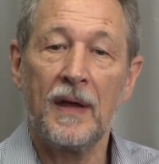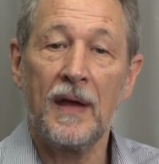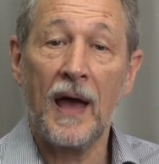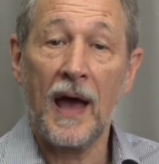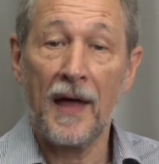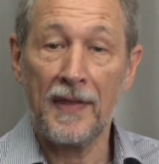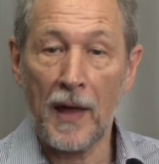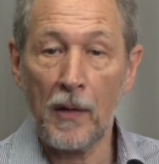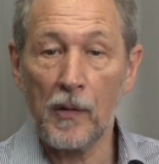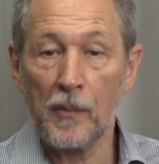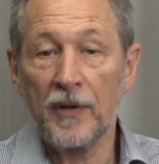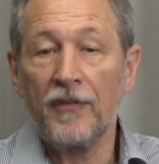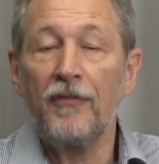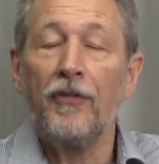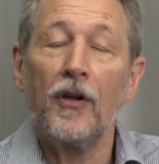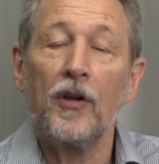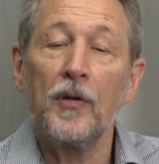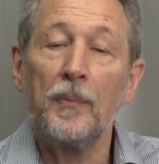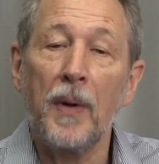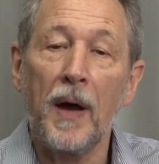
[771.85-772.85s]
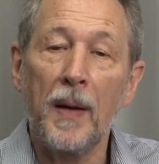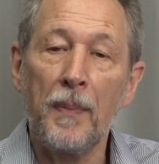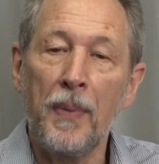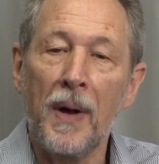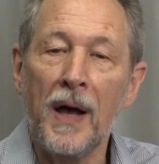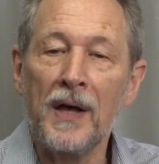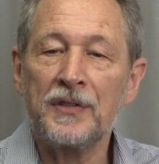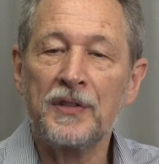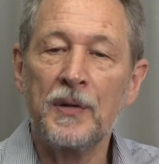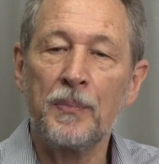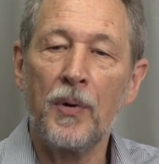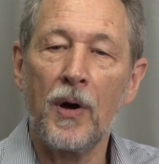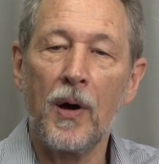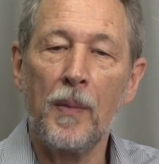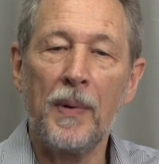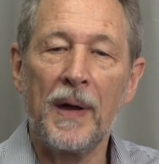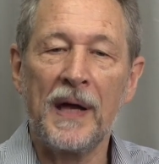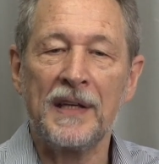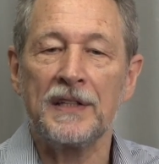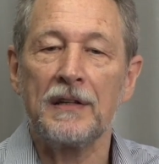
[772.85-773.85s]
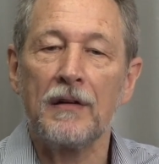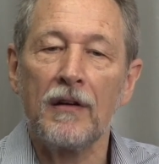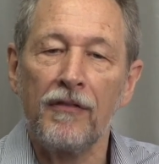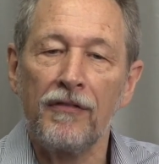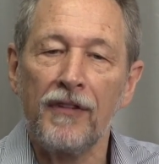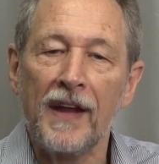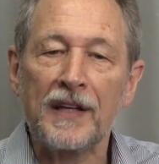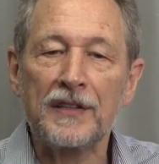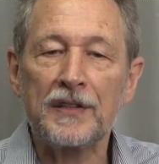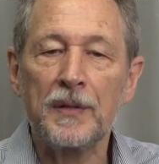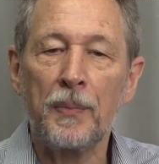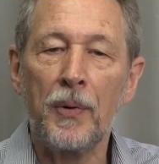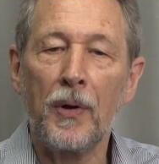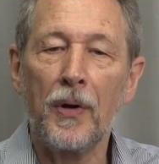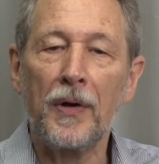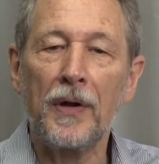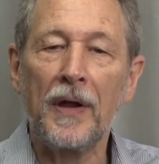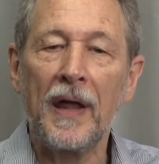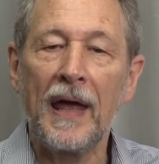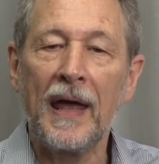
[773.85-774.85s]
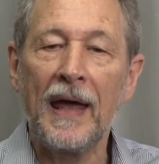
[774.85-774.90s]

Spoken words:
And that will be followed by Pastor Bob as he reflects upon